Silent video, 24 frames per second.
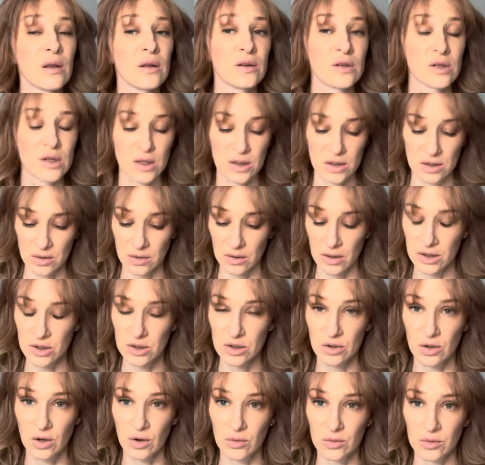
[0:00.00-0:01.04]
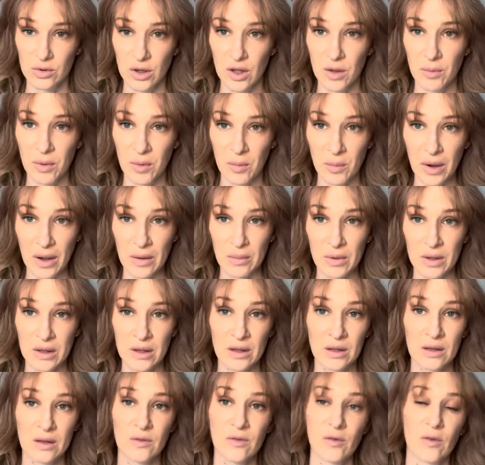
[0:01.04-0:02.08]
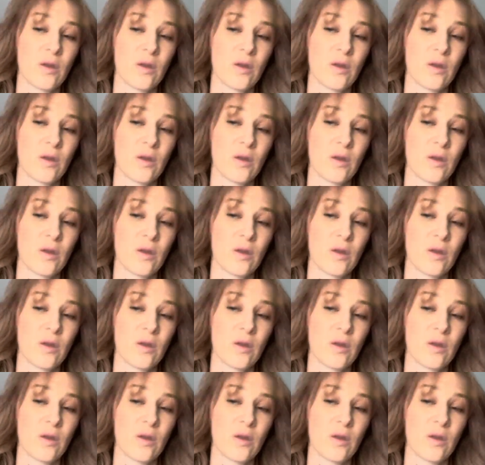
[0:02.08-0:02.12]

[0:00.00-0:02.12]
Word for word: just to let you know to keep in mind that it